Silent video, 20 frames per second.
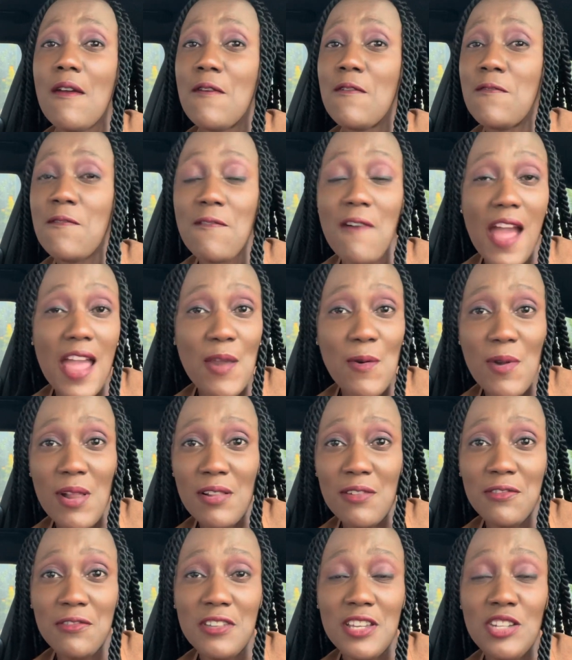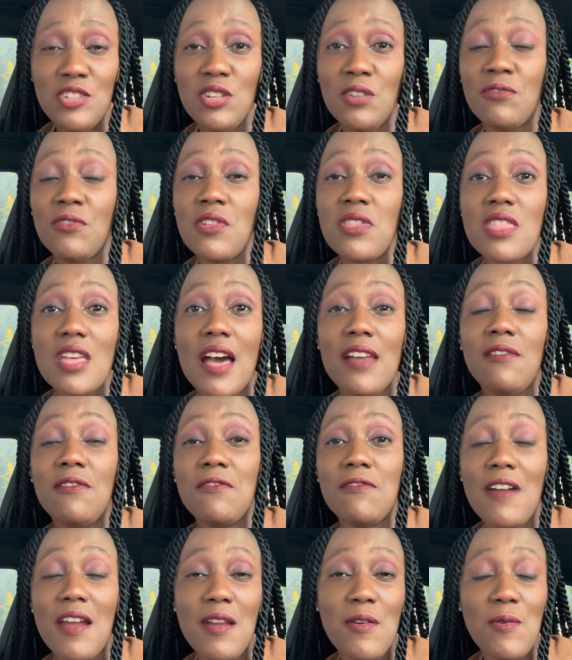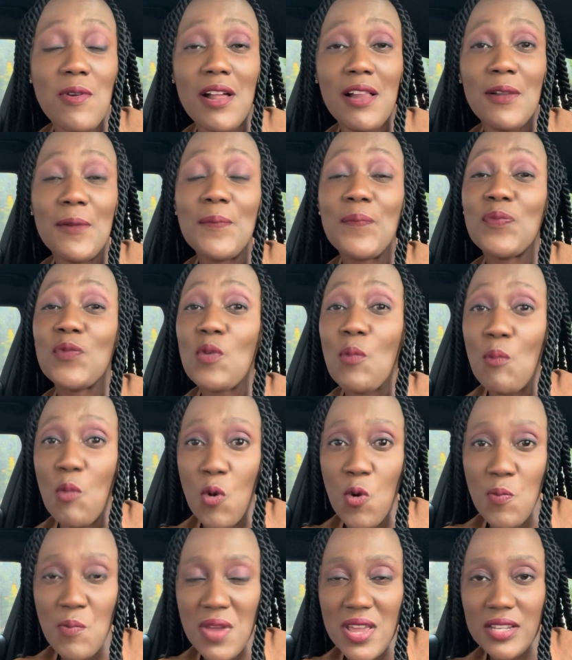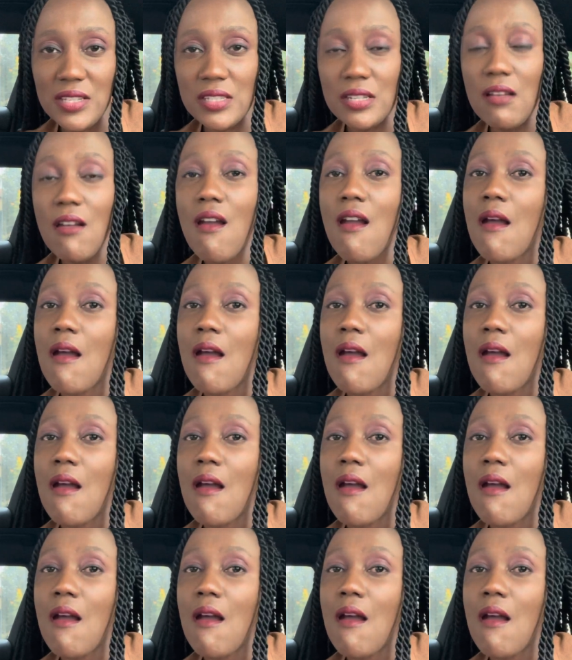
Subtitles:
viral video, for that viral moment.